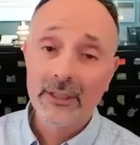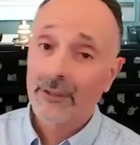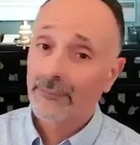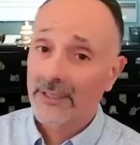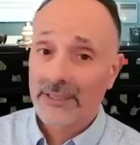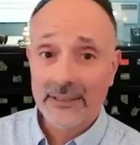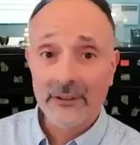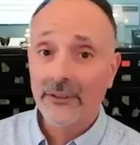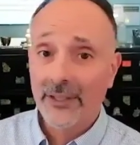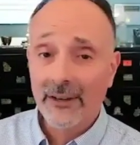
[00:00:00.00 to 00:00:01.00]
If it's
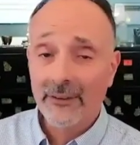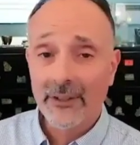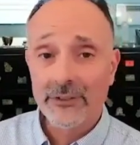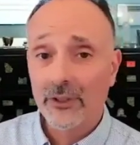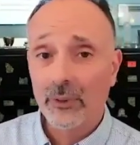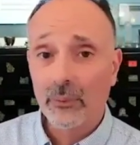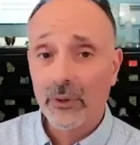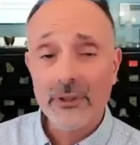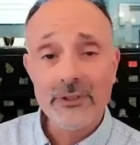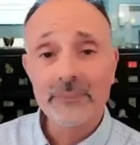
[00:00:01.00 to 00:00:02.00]
still there and it still
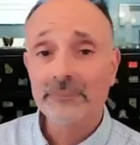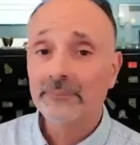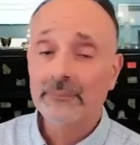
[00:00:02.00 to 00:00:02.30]
works,